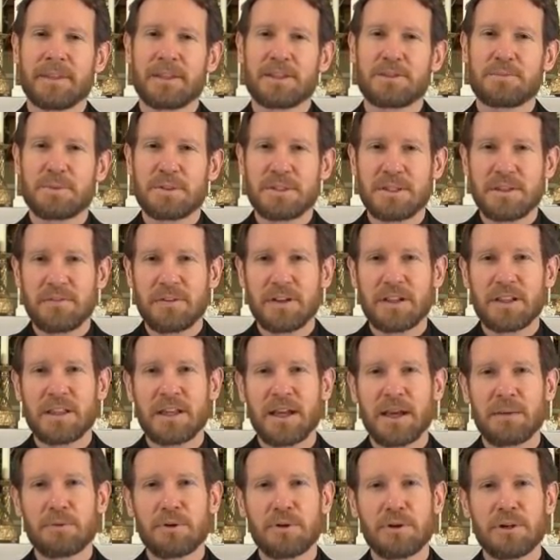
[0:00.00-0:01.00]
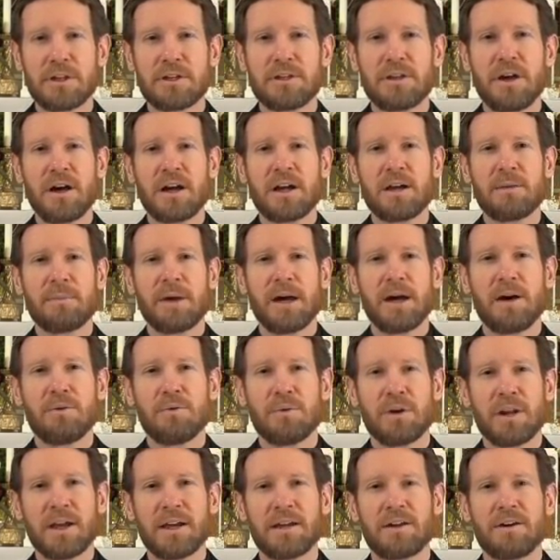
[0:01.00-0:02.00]
Specifically, I'm going to talk
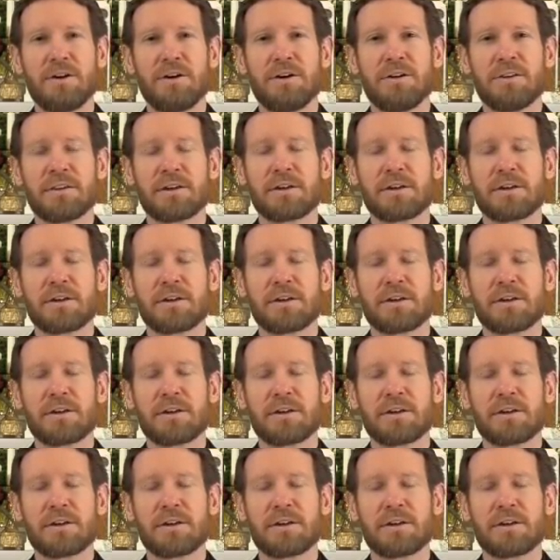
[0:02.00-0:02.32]
about what I call